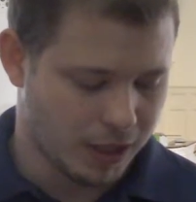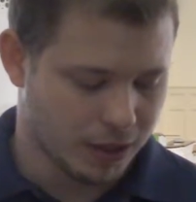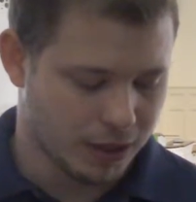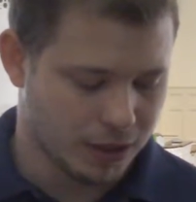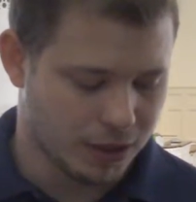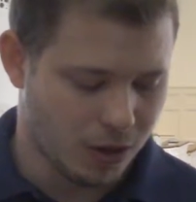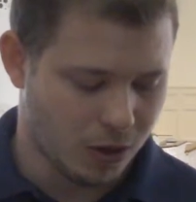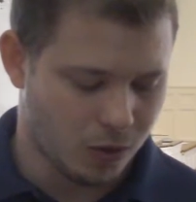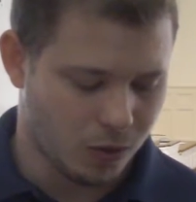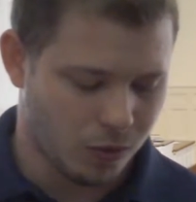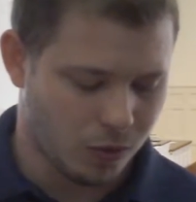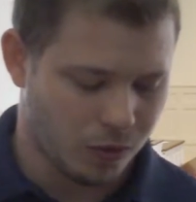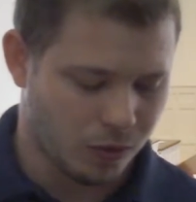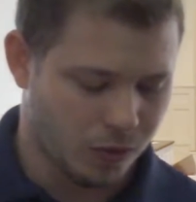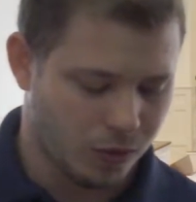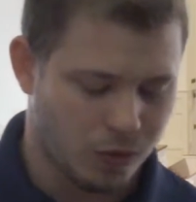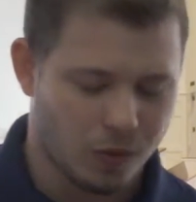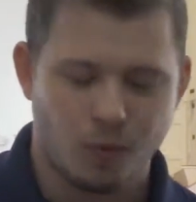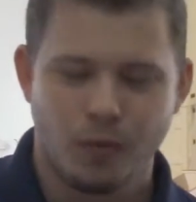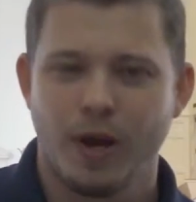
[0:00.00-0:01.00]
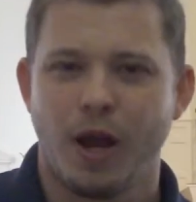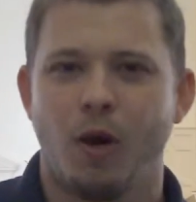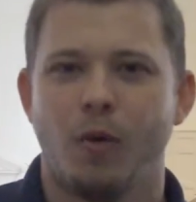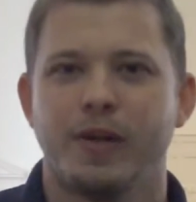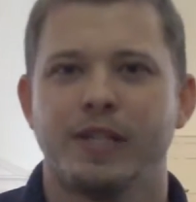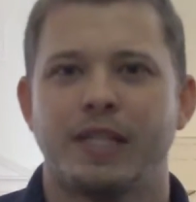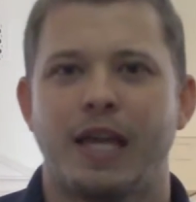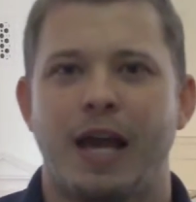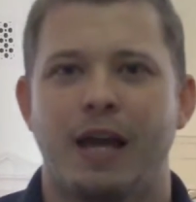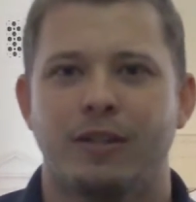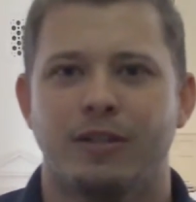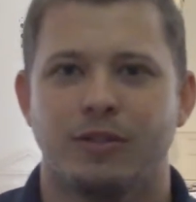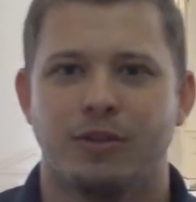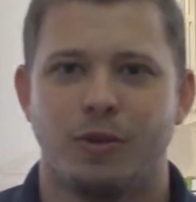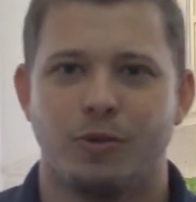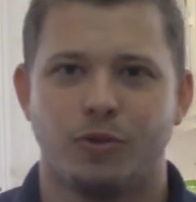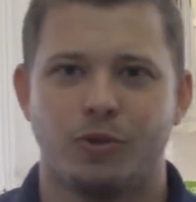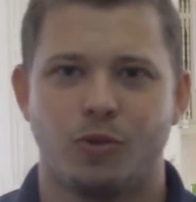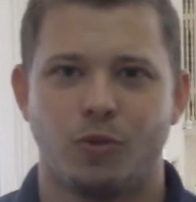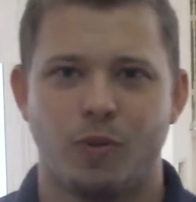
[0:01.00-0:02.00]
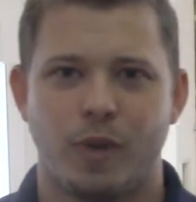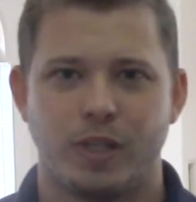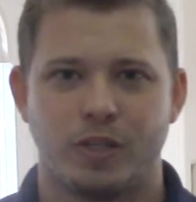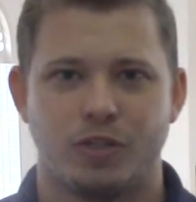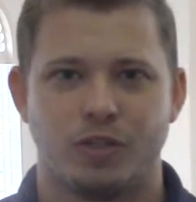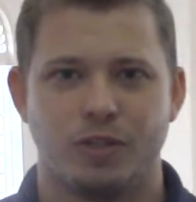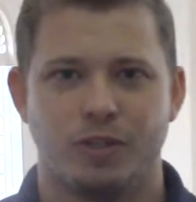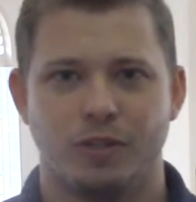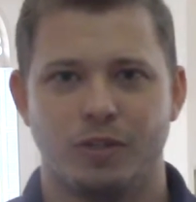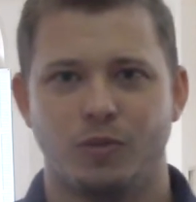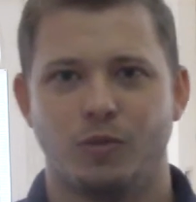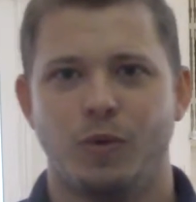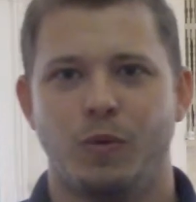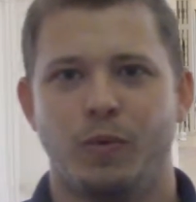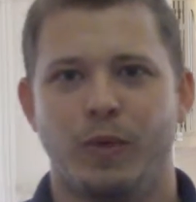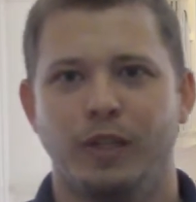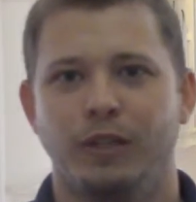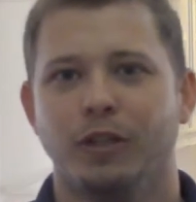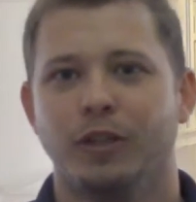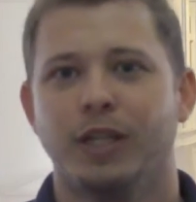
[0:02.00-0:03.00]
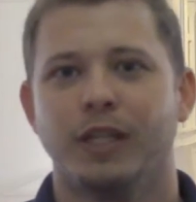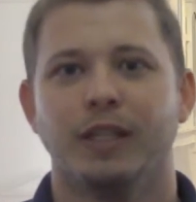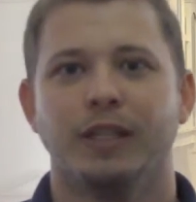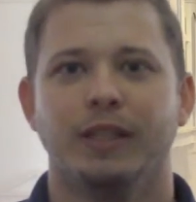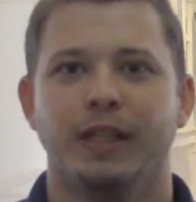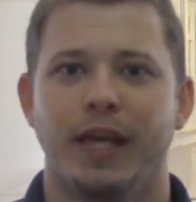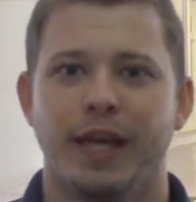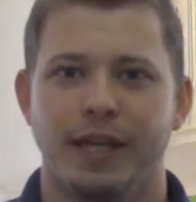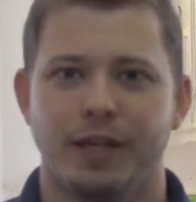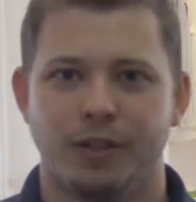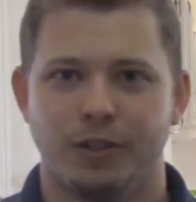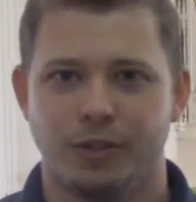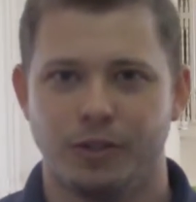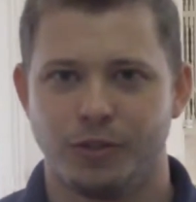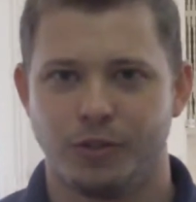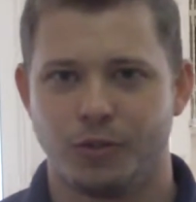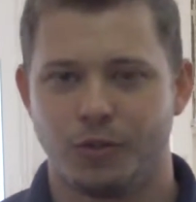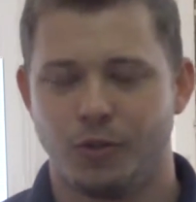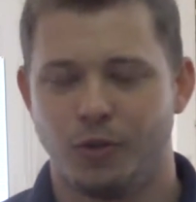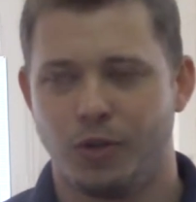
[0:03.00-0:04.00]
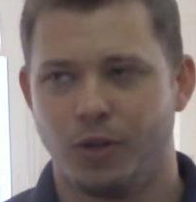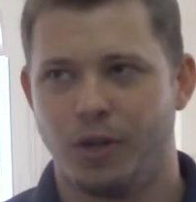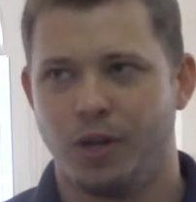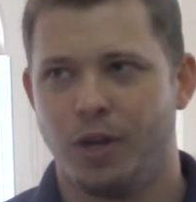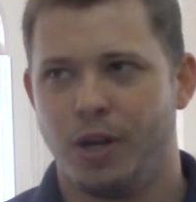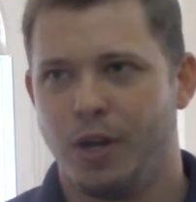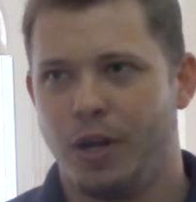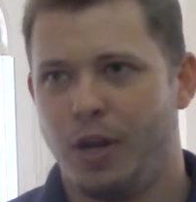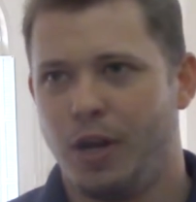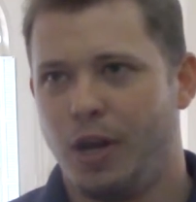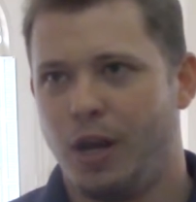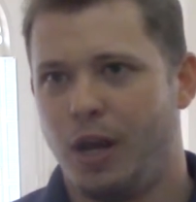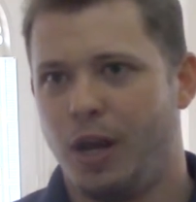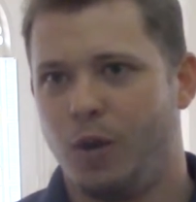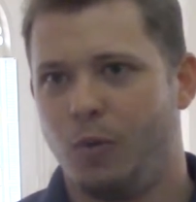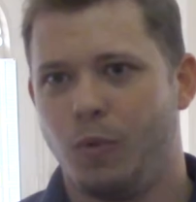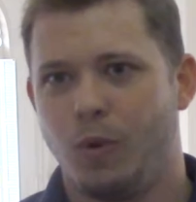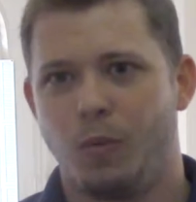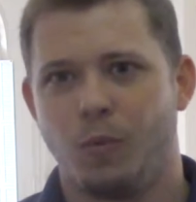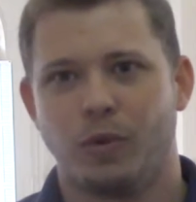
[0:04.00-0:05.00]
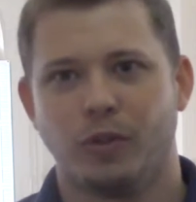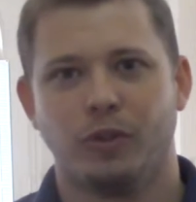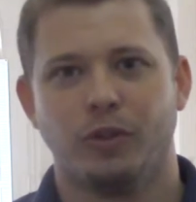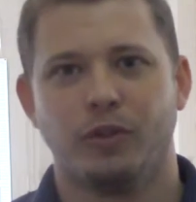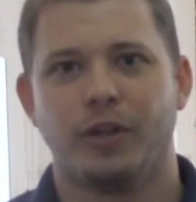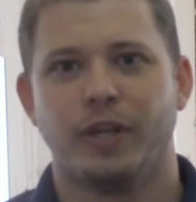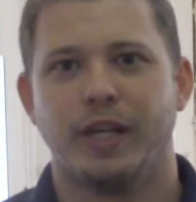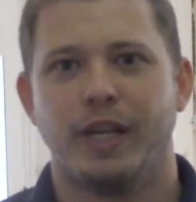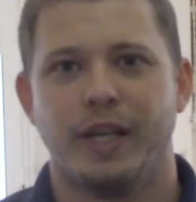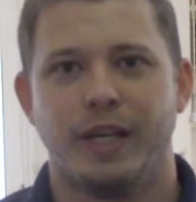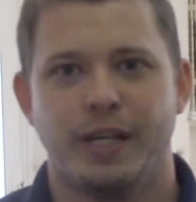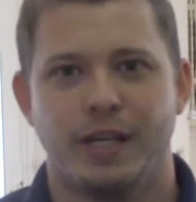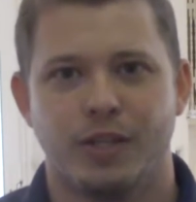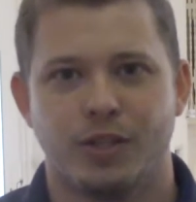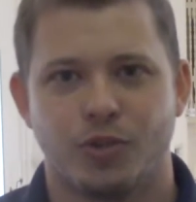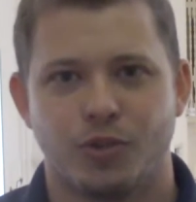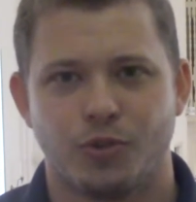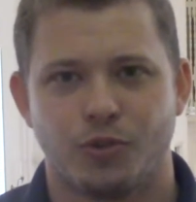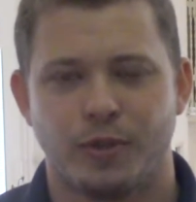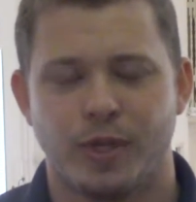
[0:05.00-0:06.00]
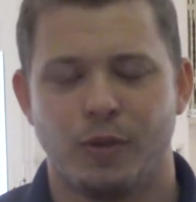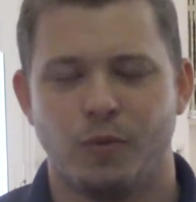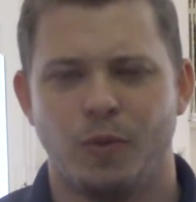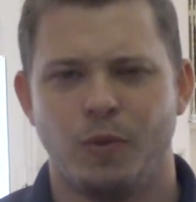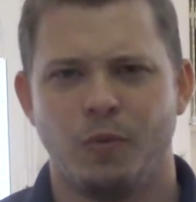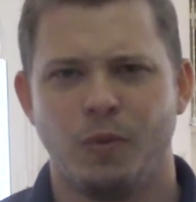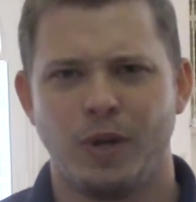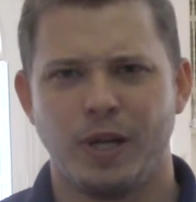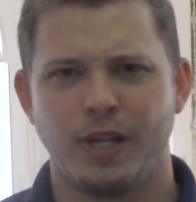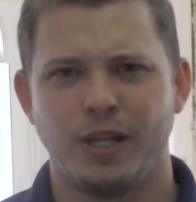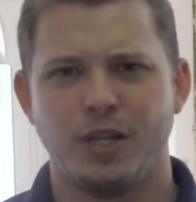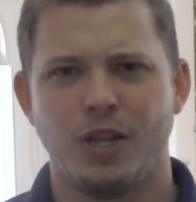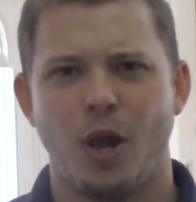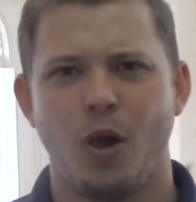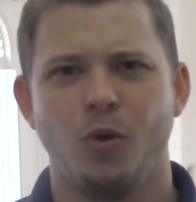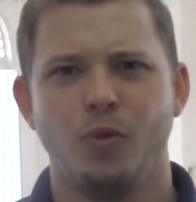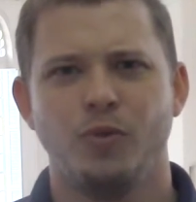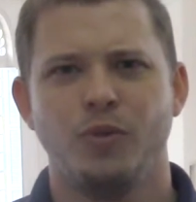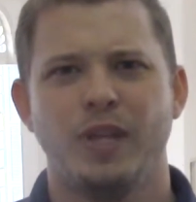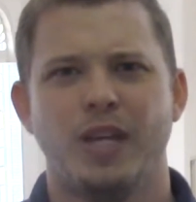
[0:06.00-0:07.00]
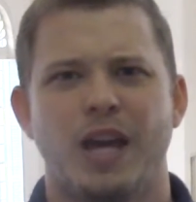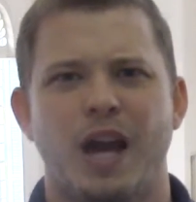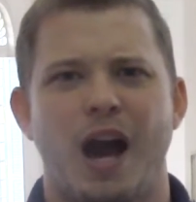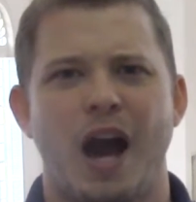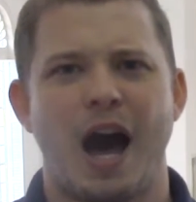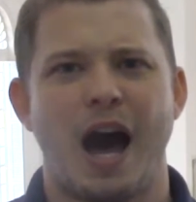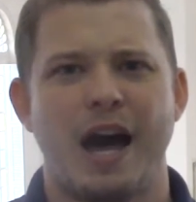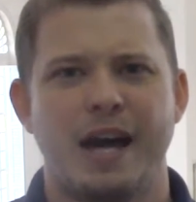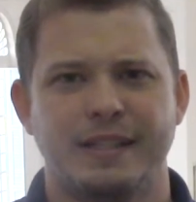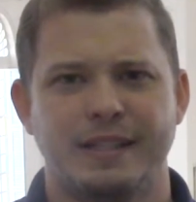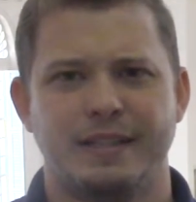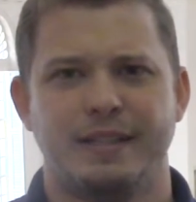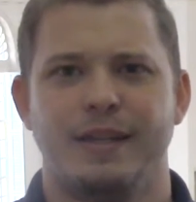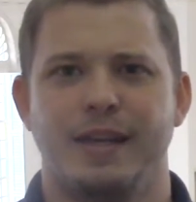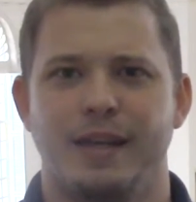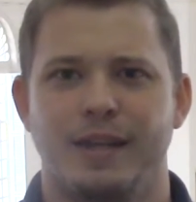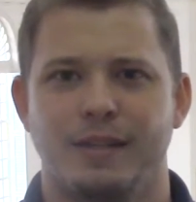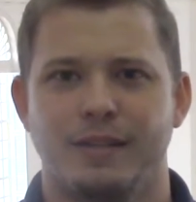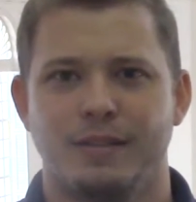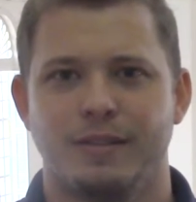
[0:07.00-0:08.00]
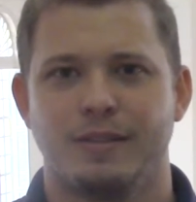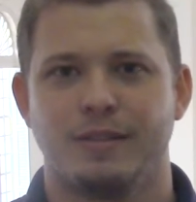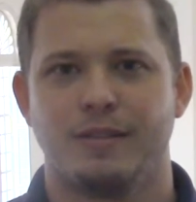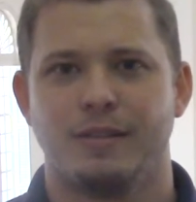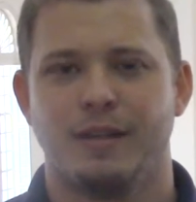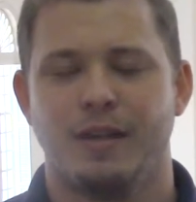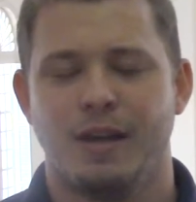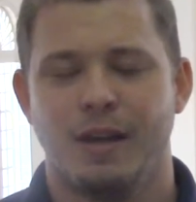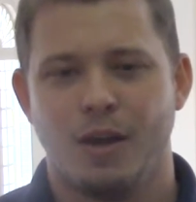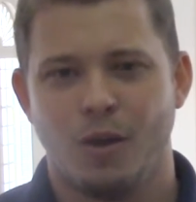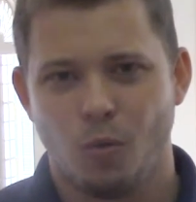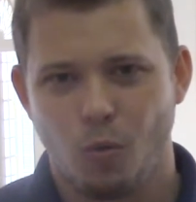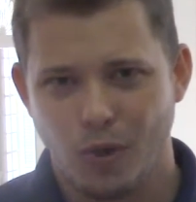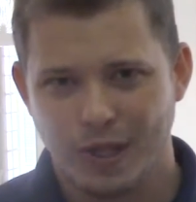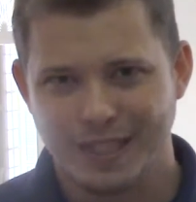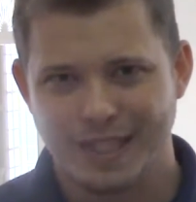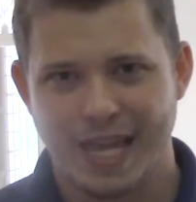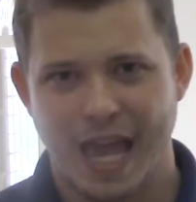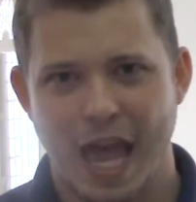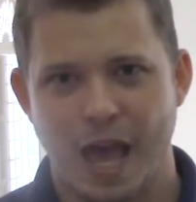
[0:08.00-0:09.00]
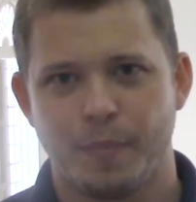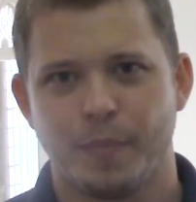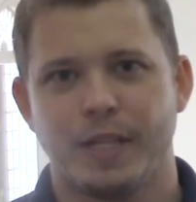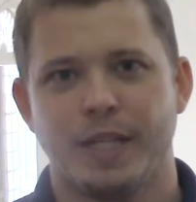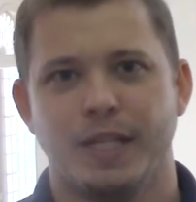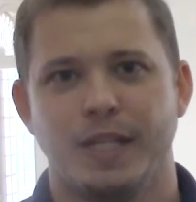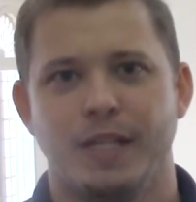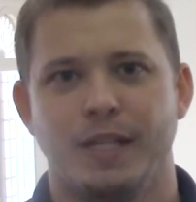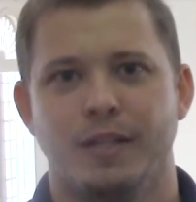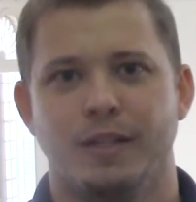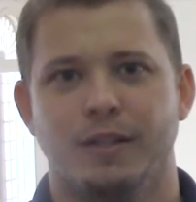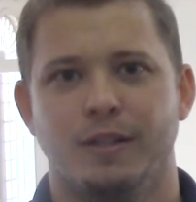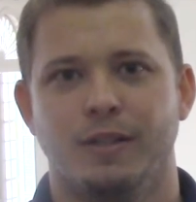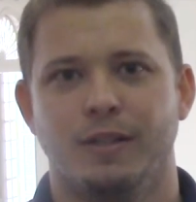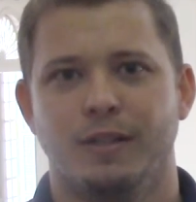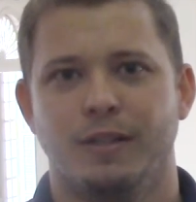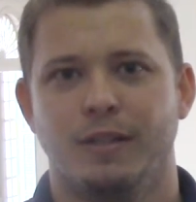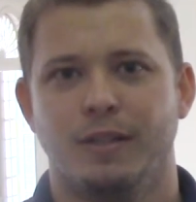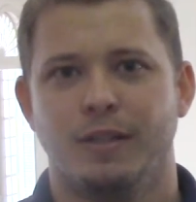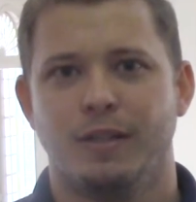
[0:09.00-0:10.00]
So we always ask those questions when we look at letters or when we're looking at history. We want to know the context. What's happening here?